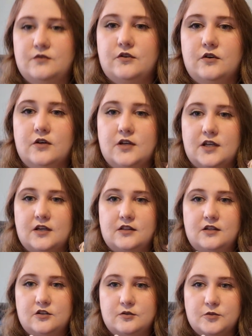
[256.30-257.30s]
we've got a
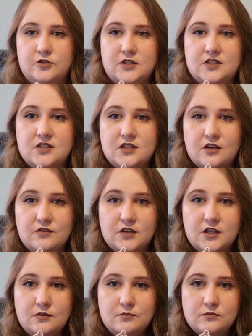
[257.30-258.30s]
little Maurice
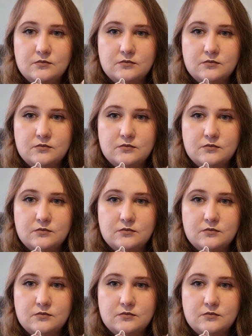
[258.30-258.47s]
over.